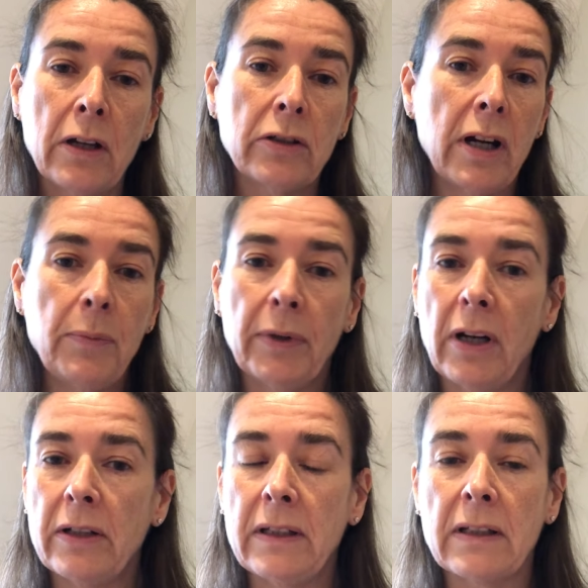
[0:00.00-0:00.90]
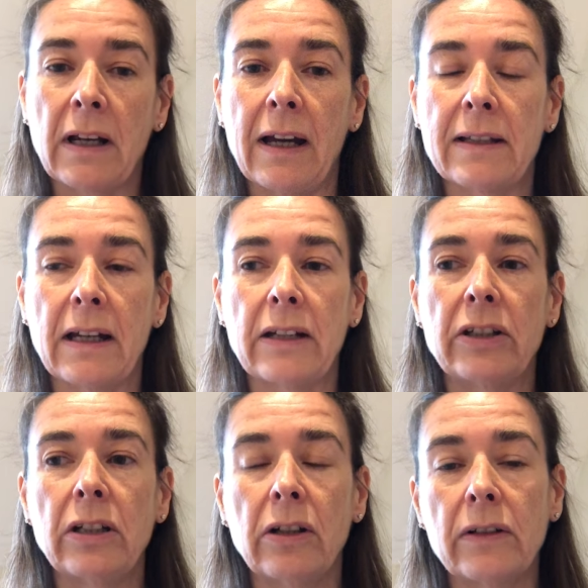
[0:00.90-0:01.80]
Pilates class.
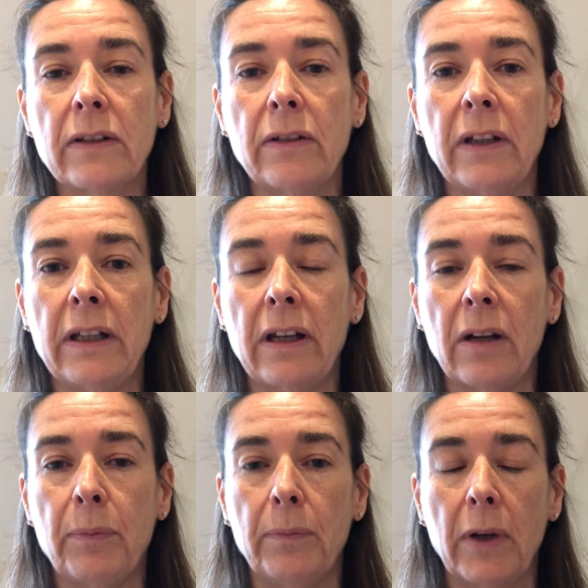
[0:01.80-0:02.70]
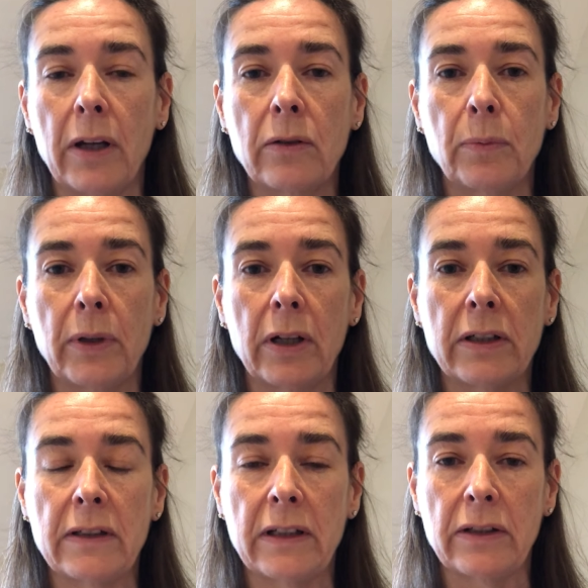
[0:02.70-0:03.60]
Actually, lots of the local
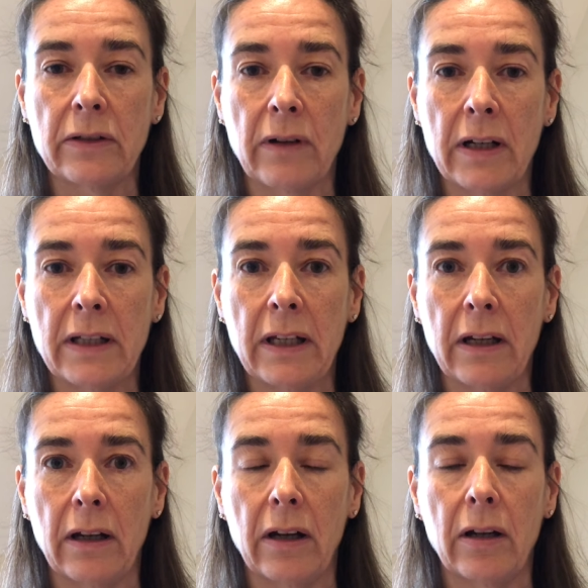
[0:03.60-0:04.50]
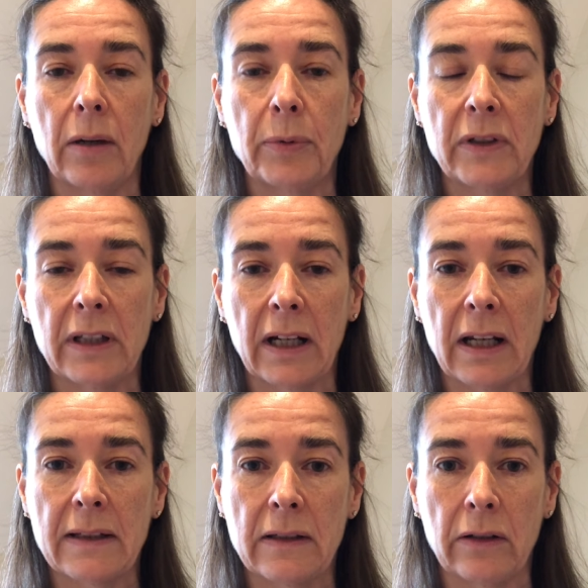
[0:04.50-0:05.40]
Pilates teachers around here are putting their
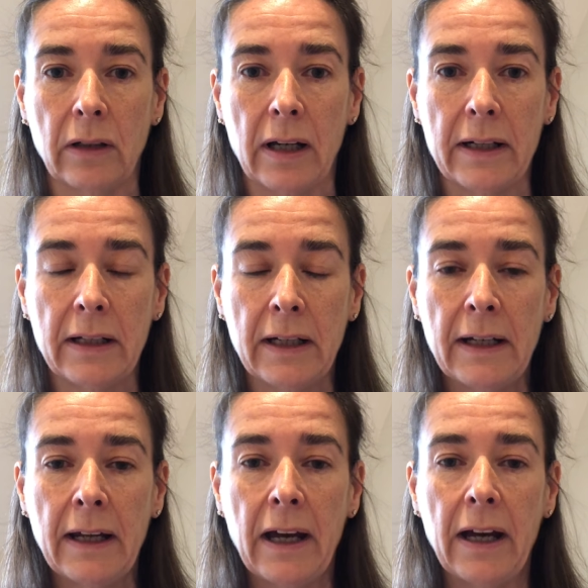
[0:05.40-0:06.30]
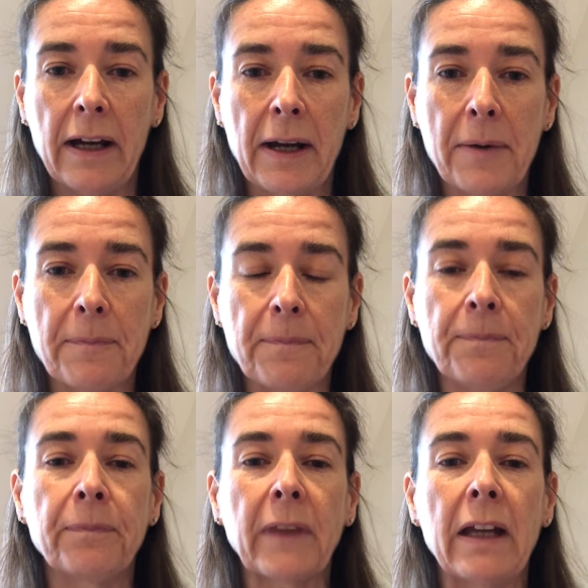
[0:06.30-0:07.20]
classes online. And
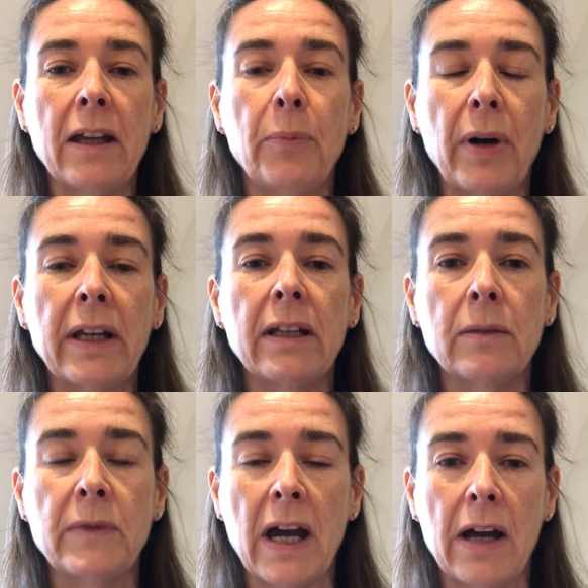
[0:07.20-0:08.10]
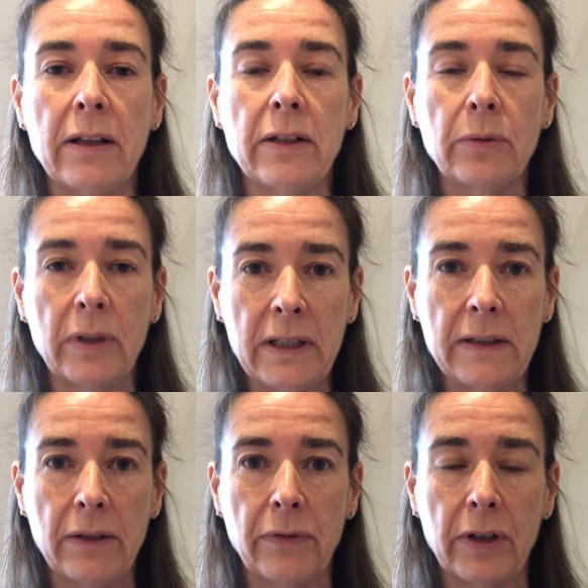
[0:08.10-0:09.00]
they're breaking them down into an
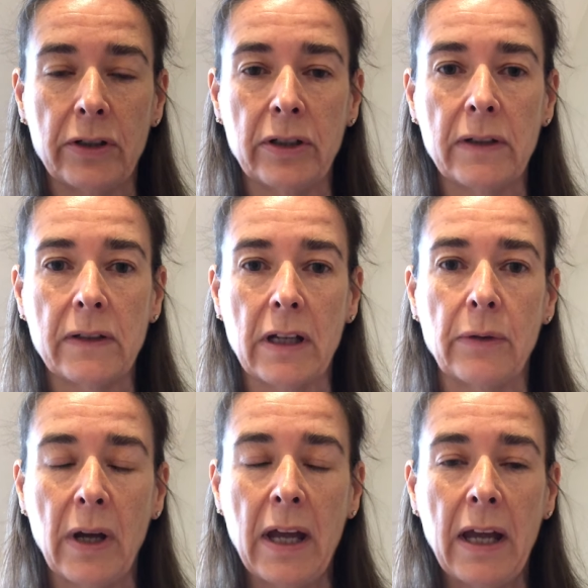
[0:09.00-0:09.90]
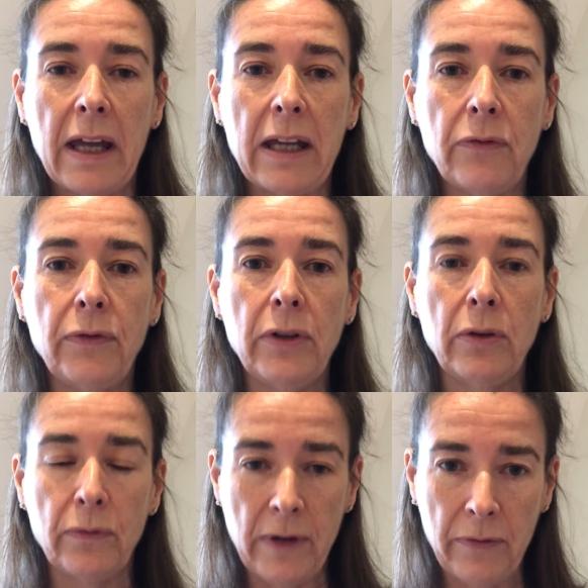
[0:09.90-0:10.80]
easier version. So if
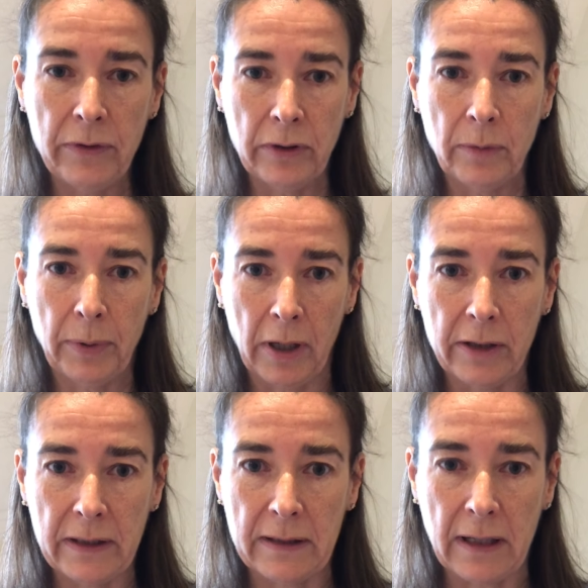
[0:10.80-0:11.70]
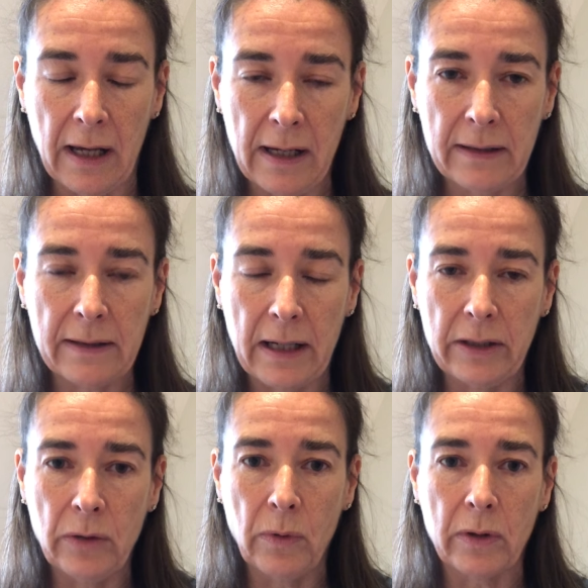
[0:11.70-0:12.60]
you've never done a Pilates class and
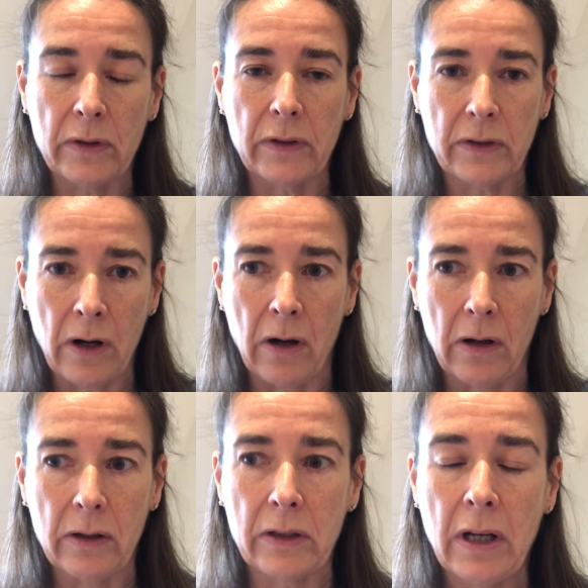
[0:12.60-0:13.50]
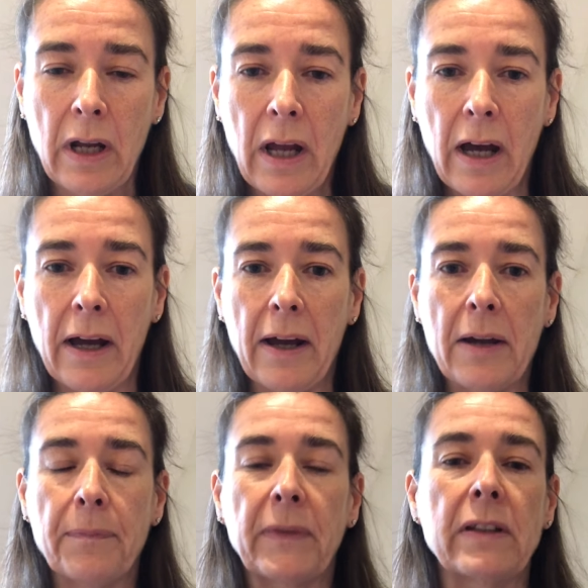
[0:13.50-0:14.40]
you want to start,
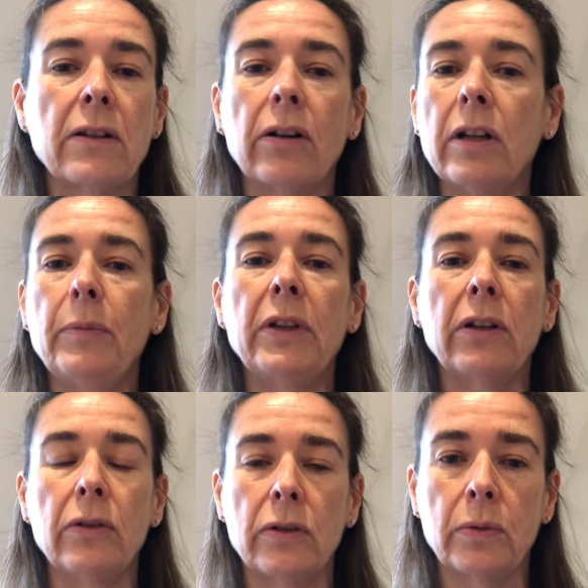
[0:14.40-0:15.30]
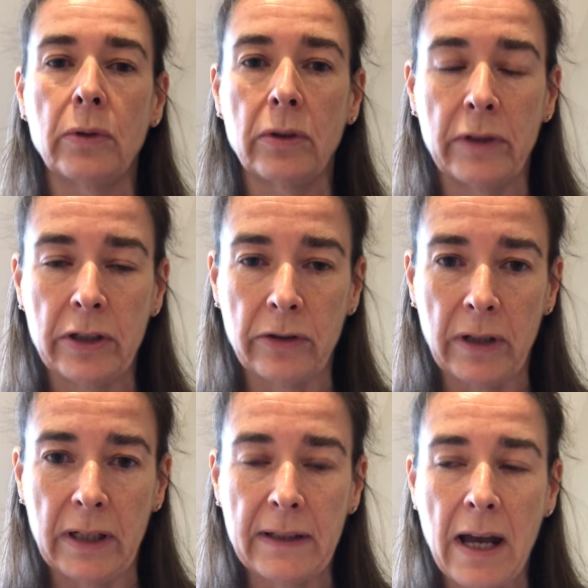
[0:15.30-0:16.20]
it's not going to be the cure to all your injuries.